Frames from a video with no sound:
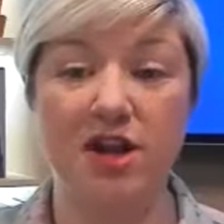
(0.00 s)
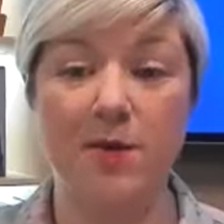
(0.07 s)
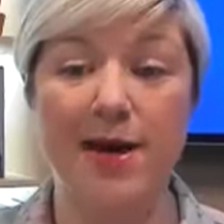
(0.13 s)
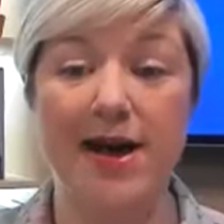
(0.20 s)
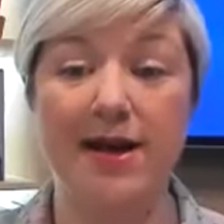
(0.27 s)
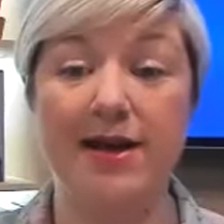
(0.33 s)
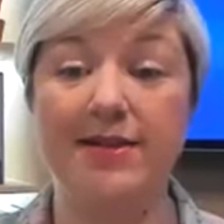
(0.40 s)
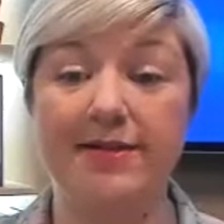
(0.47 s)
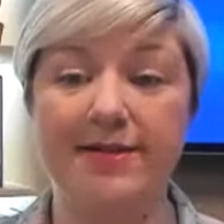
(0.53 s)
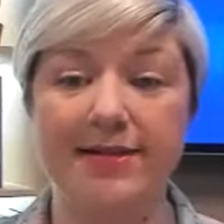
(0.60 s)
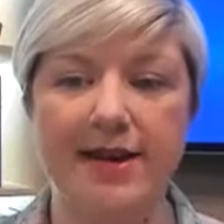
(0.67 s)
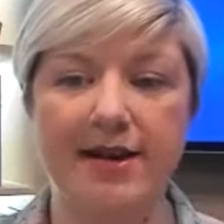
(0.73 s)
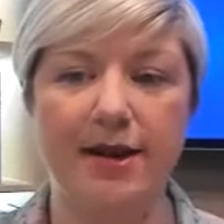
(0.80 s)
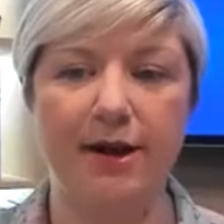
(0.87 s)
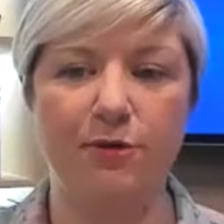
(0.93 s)
about
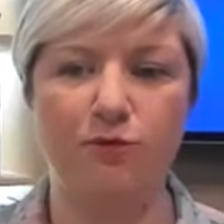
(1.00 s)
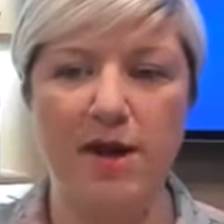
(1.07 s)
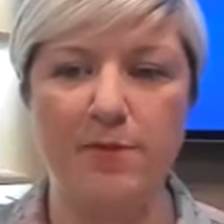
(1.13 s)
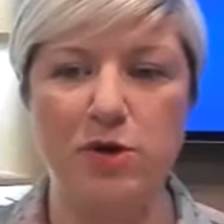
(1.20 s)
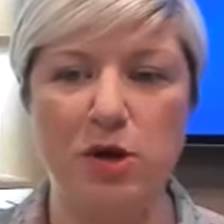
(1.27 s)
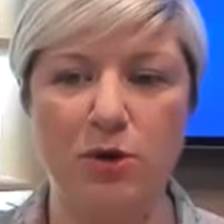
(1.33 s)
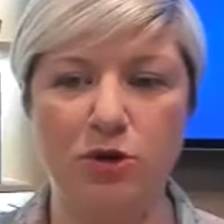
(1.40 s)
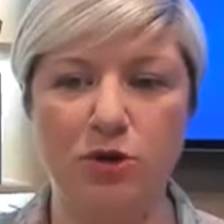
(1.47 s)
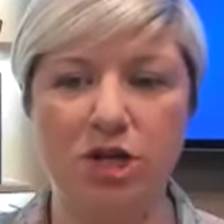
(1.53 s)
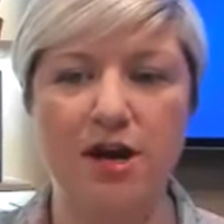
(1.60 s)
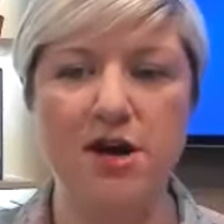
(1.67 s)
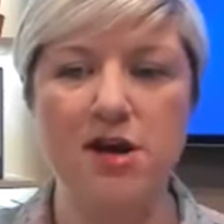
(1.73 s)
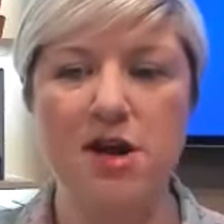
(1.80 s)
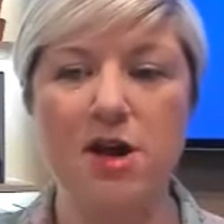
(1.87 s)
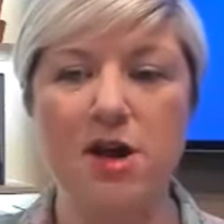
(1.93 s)
consent and rape
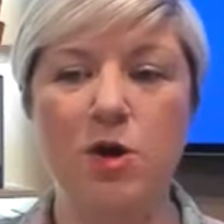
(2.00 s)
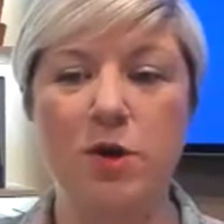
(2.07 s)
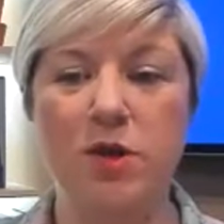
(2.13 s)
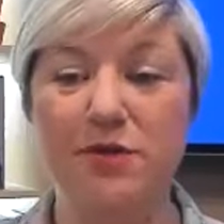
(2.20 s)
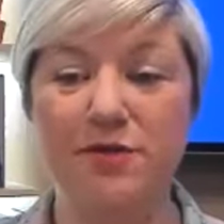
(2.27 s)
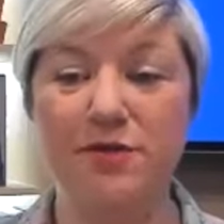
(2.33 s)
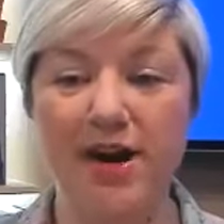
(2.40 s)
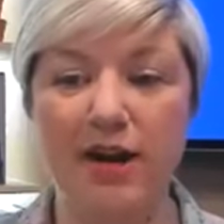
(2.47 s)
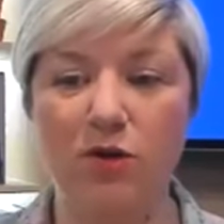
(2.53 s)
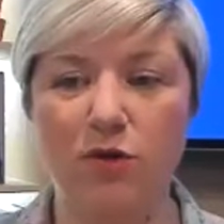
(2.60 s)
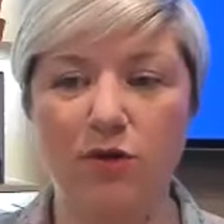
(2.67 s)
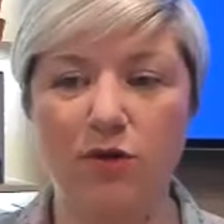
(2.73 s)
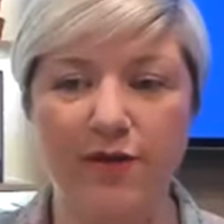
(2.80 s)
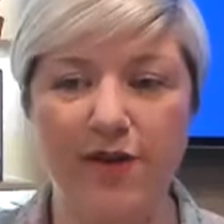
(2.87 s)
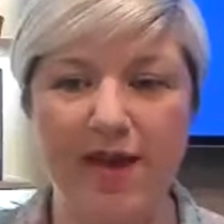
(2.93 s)
culture with a friend
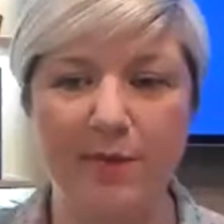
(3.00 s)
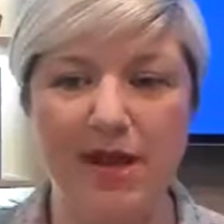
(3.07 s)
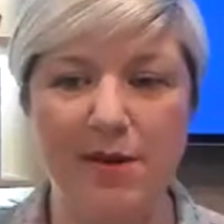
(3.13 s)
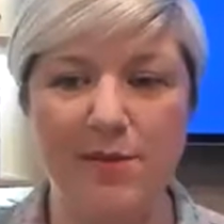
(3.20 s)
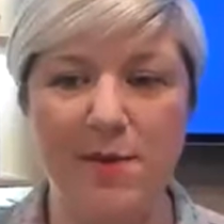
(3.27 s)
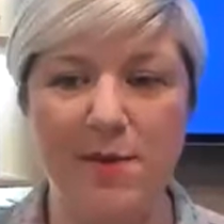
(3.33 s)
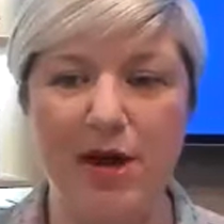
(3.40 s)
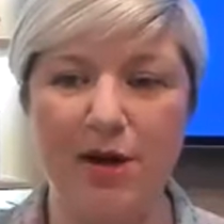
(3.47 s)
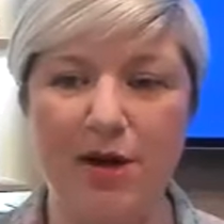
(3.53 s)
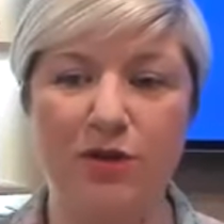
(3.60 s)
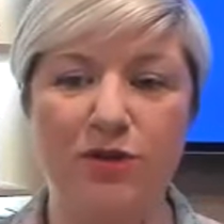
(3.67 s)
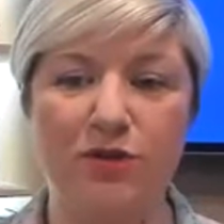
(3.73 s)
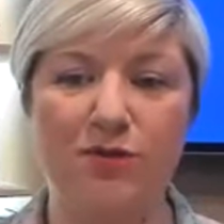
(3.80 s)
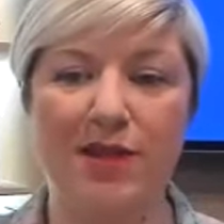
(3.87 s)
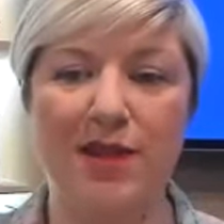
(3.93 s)
or family member
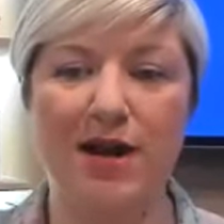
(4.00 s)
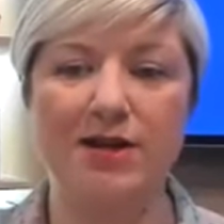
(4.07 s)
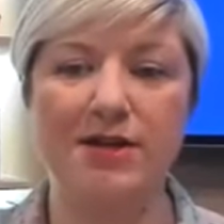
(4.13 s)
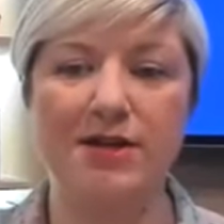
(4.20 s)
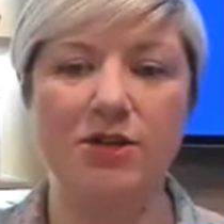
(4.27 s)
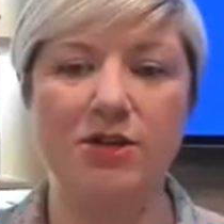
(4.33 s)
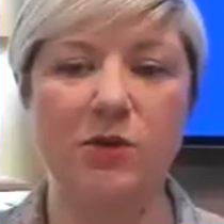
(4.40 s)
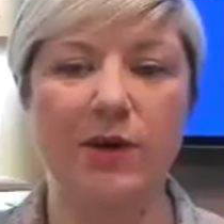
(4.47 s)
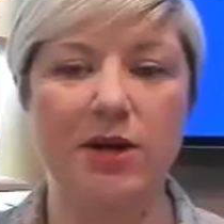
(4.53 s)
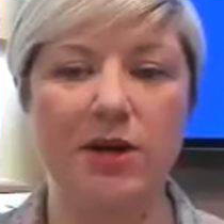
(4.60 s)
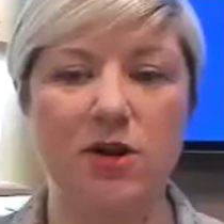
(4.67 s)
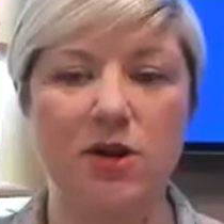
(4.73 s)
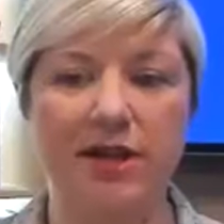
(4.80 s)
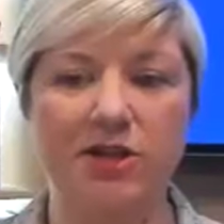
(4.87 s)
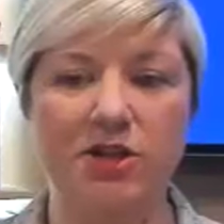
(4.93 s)
who's reluctant to
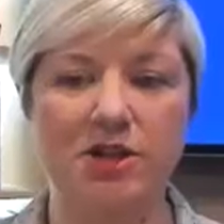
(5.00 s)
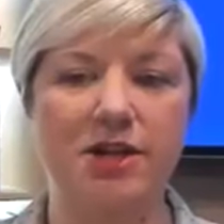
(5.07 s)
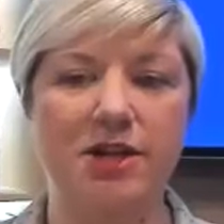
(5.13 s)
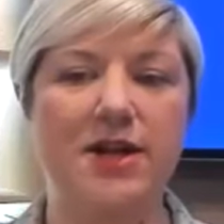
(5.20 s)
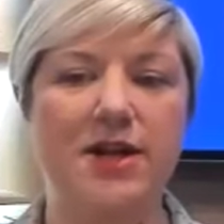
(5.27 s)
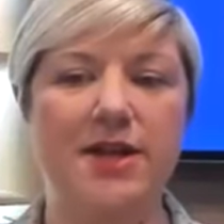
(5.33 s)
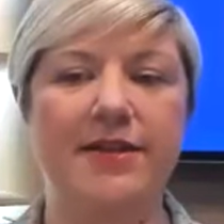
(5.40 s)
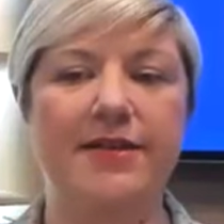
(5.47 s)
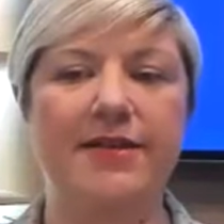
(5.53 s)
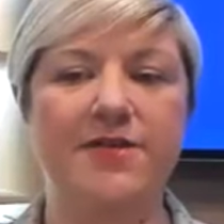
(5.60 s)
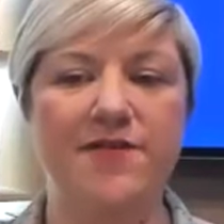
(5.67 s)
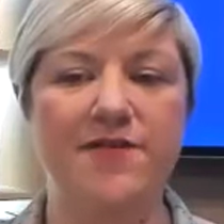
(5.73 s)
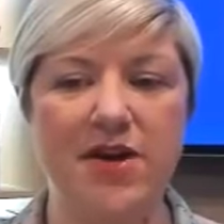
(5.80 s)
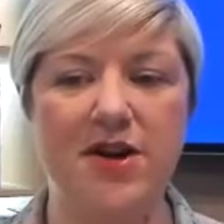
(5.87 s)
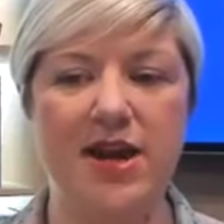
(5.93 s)
acknowledge the
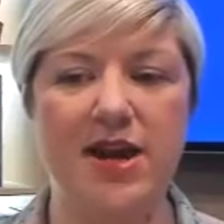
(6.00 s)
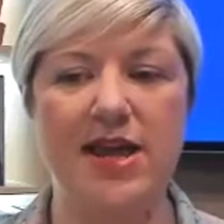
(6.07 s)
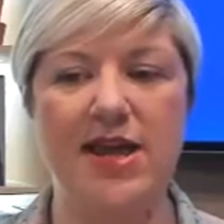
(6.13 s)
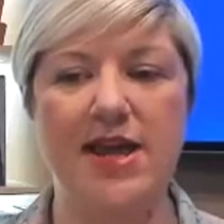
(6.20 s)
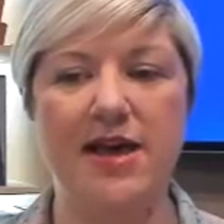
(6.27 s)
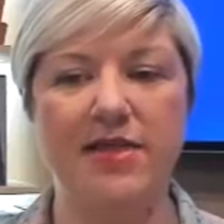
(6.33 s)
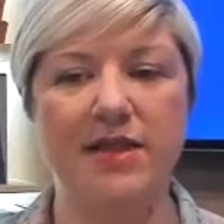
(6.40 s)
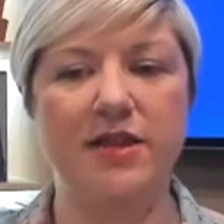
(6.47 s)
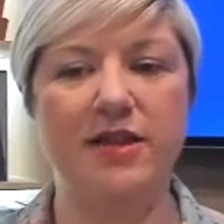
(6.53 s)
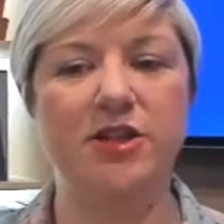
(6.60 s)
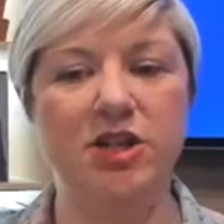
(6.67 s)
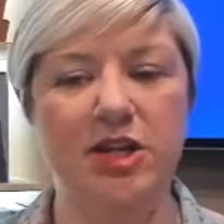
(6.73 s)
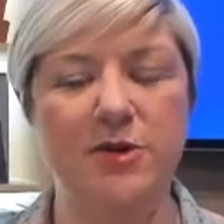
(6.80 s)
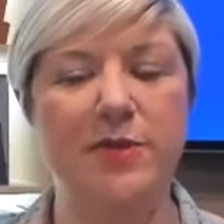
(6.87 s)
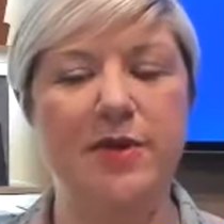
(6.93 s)
severity and the
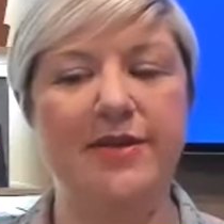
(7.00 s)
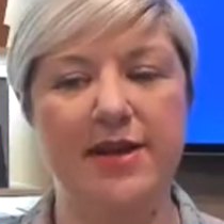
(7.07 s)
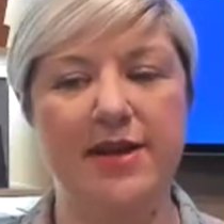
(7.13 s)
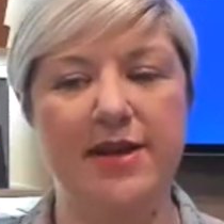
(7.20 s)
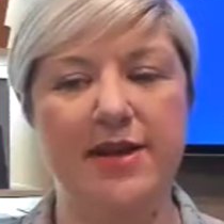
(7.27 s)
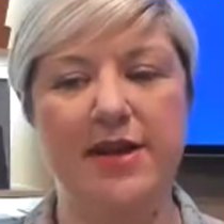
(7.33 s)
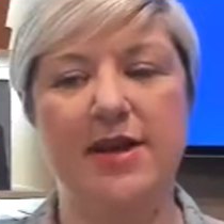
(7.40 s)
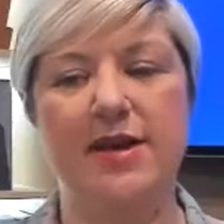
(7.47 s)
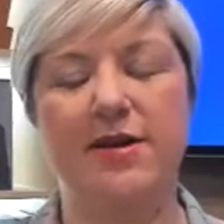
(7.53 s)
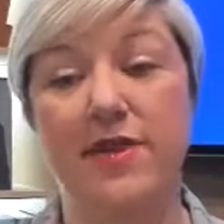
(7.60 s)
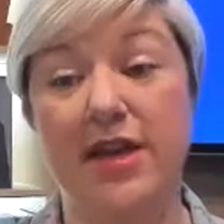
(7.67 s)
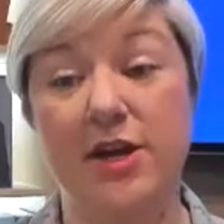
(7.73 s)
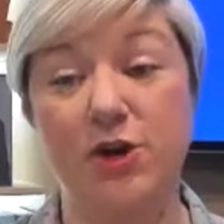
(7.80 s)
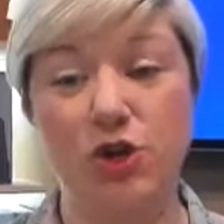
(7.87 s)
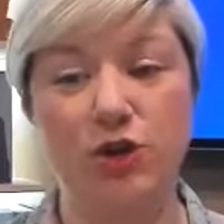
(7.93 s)
legitimacy of the
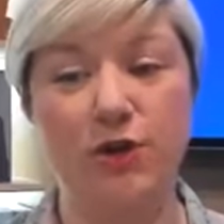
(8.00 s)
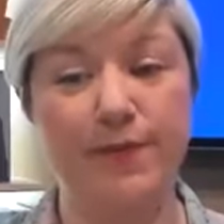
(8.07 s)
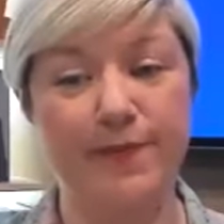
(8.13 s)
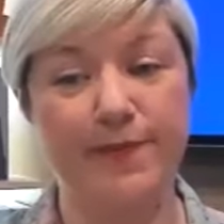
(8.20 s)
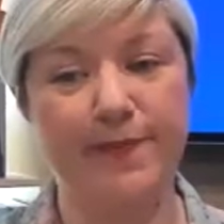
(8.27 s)
issue?